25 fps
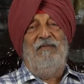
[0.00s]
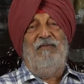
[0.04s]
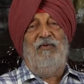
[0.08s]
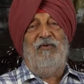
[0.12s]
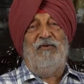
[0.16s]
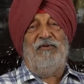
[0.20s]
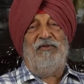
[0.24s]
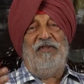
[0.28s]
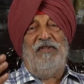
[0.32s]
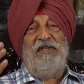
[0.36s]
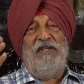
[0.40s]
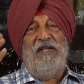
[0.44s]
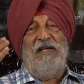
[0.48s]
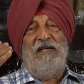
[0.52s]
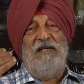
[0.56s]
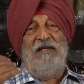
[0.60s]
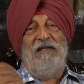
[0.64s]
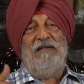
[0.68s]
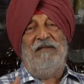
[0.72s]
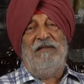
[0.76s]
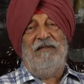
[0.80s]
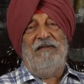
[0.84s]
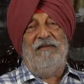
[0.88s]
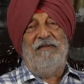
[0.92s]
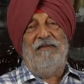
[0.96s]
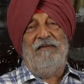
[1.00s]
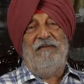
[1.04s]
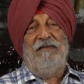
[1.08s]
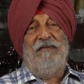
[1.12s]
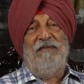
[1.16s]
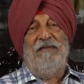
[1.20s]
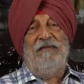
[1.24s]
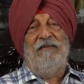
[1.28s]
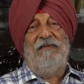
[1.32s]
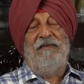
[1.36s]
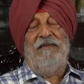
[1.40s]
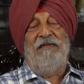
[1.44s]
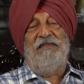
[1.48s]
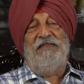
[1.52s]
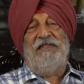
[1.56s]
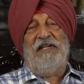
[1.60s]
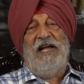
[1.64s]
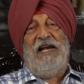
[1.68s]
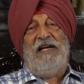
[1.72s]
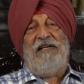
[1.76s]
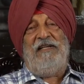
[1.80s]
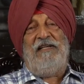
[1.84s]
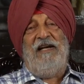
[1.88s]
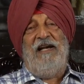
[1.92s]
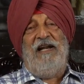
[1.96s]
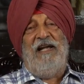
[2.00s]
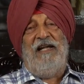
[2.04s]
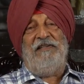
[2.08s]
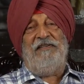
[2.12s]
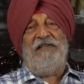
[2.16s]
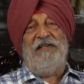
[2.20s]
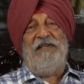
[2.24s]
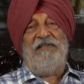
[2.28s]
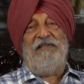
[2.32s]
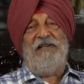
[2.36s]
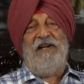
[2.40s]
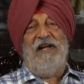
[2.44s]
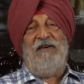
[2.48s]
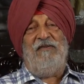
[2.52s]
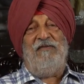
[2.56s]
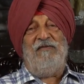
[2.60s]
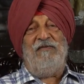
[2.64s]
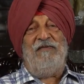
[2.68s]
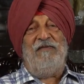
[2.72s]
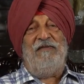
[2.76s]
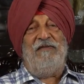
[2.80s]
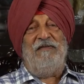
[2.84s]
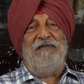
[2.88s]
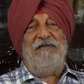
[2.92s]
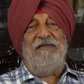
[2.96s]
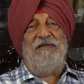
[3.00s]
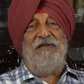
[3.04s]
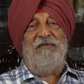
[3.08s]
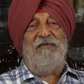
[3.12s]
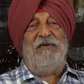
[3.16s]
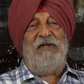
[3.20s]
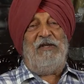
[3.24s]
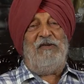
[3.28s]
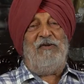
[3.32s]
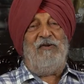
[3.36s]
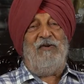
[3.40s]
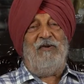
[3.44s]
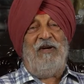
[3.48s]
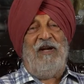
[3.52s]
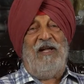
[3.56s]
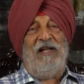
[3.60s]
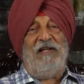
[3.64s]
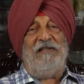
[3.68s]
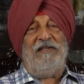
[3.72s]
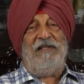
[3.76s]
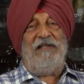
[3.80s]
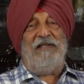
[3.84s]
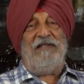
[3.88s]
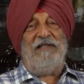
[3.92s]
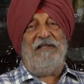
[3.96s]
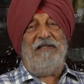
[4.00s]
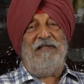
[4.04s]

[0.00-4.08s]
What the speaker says: puts the side glasses down, into glasses,